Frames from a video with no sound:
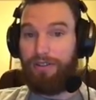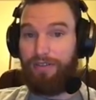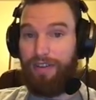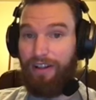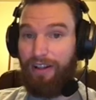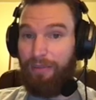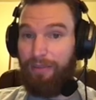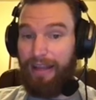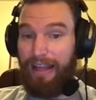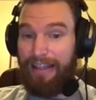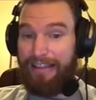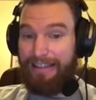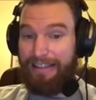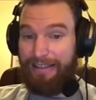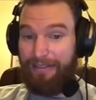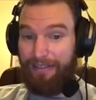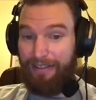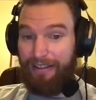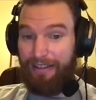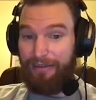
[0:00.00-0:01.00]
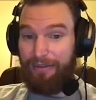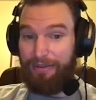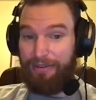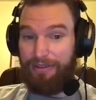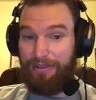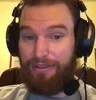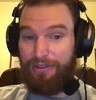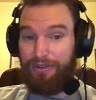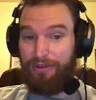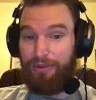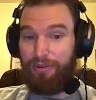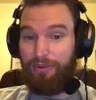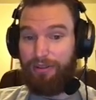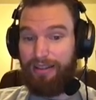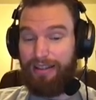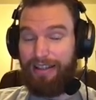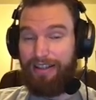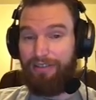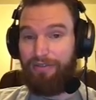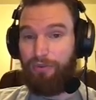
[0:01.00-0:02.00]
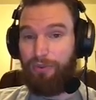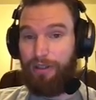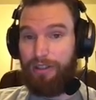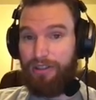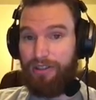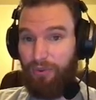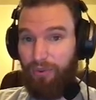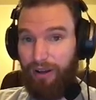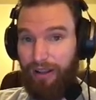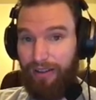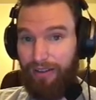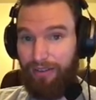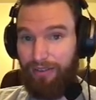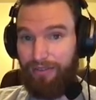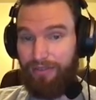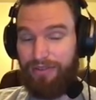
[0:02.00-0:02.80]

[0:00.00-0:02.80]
development activity, which is due at the end of week 12.